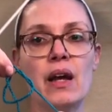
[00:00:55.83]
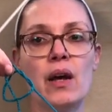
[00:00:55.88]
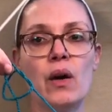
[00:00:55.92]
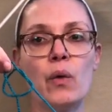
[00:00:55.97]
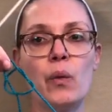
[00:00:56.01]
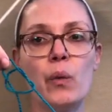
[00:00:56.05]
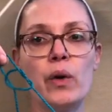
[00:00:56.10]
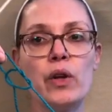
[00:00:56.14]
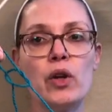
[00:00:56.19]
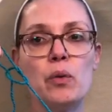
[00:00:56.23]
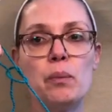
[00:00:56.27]

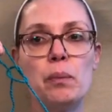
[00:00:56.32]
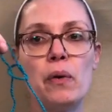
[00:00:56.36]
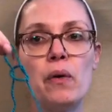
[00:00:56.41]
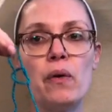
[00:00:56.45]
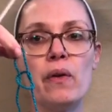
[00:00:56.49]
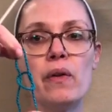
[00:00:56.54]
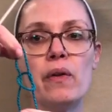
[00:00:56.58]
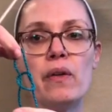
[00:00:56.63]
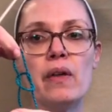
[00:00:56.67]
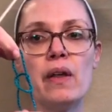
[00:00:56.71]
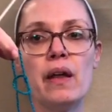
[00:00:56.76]
When you
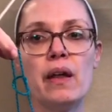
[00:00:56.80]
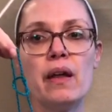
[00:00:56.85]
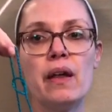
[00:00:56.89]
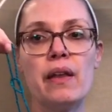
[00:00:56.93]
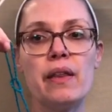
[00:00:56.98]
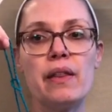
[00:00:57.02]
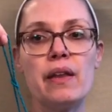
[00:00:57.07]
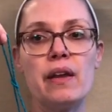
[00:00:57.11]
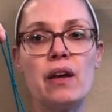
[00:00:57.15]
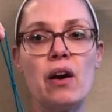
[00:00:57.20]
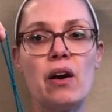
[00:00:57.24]
pull
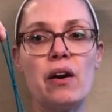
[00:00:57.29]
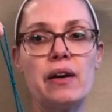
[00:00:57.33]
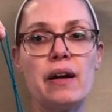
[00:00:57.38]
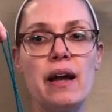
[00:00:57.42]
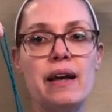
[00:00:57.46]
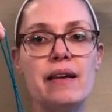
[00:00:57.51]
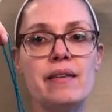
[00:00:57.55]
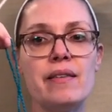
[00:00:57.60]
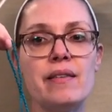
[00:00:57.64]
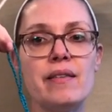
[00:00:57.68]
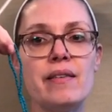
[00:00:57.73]
the yarn
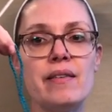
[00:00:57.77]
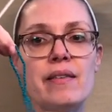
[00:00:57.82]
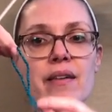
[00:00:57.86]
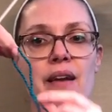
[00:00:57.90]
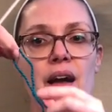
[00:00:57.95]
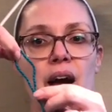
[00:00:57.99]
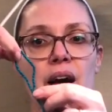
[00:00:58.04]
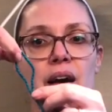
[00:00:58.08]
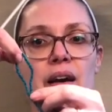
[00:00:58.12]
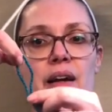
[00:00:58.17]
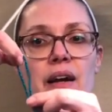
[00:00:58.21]
nice and
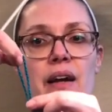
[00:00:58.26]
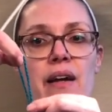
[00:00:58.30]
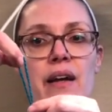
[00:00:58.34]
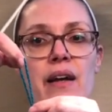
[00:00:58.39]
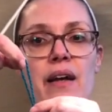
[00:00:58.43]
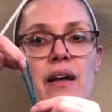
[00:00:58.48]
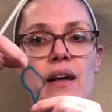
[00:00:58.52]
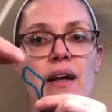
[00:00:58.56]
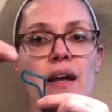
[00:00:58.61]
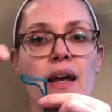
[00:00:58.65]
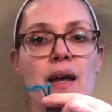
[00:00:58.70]
snug,
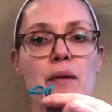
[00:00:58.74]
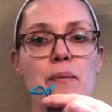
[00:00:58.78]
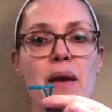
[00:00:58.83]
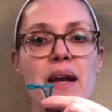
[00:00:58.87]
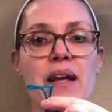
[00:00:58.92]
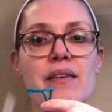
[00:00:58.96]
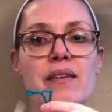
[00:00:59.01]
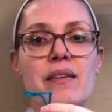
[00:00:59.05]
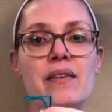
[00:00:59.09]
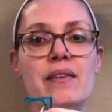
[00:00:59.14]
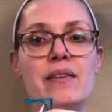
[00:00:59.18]
it
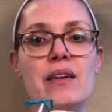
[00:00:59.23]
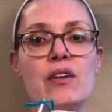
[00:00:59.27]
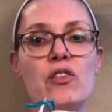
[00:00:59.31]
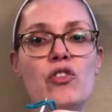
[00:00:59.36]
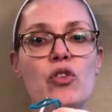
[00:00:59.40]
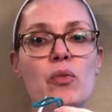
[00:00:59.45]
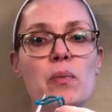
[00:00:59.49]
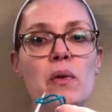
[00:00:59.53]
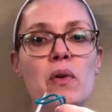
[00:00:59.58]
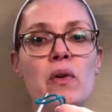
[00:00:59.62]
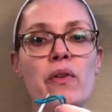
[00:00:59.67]
makes a
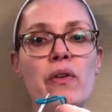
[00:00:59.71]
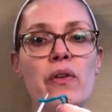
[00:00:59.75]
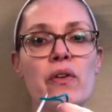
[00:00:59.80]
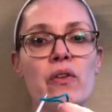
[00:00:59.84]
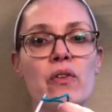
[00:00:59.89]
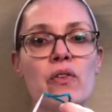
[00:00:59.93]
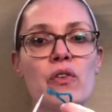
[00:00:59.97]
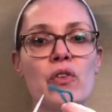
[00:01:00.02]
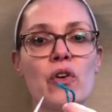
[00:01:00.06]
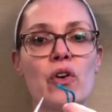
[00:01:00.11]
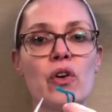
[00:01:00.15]
cinchable
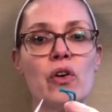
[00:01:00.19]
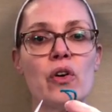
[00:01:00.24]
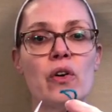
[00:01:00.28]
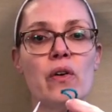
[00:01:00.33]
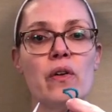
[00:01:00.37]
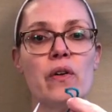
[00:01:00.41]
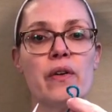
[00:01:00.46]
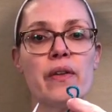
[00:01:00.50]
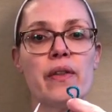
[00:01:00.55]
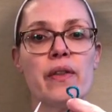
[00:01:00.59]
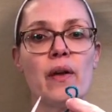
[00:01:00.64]

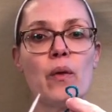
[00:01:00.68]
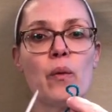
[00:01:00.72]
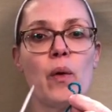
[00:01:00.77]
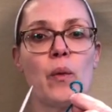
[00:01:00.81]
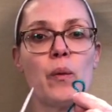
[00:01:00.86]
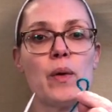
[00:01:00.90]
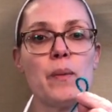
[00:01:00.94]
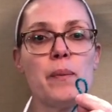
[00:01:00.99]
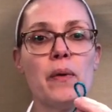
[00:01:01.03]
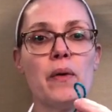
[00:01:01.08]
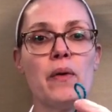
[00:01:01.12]
circle that when
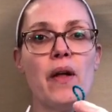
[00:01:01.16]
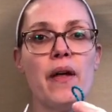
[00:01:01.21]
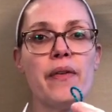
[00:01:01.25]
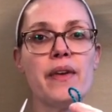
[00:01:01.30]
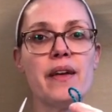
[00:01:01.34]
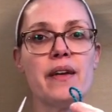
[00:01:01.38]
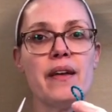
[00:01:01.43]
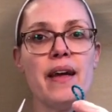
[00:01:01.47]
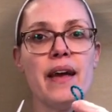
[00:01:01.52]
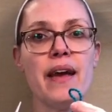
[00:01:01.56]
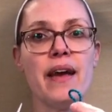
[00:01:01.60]
we pull on
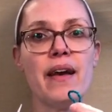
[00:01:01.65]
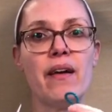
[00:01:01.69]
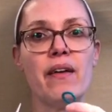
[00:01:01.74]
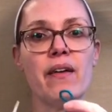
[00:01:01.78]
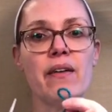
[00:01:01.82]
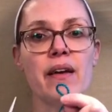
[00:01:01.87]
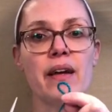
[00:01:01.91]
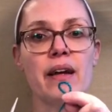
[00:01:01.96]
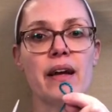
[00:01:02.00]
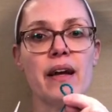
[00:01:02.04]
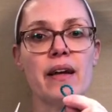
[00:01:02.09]
the
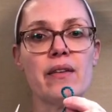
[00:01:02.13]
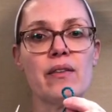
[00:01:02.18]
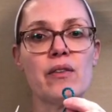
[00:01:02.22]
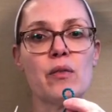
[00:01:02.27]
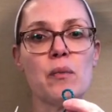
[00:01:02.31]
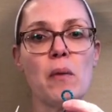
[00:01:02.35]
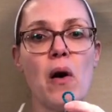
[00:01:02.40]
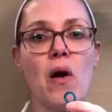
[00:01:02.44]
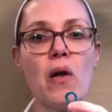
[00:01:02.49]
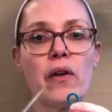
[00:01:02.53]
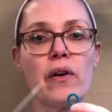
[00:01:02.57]
tail gets
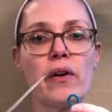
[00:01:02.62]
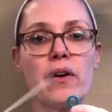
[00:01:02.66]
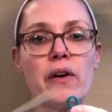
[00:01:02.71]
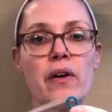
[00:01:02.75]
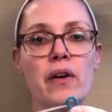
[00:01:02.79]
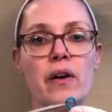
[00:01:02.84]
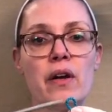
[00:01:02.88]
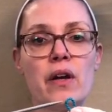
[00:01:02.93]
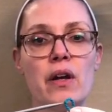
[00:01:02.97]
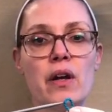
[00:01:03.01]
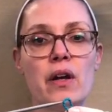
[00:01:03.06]
smaller.
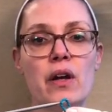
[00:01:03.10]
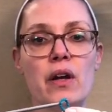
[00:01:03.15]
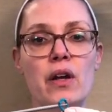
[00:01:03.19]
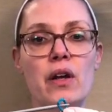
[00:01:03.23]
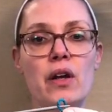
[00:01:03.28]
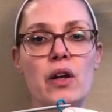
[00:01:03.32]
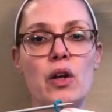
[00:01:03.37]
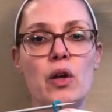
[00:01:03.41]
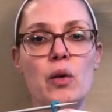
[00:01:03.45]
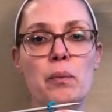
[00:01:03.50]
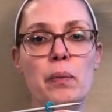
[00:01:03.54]

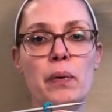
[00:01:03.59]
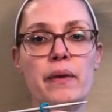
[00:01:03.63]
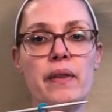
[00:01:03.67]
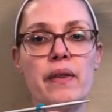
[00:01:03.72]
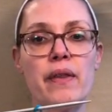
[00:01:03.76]
You put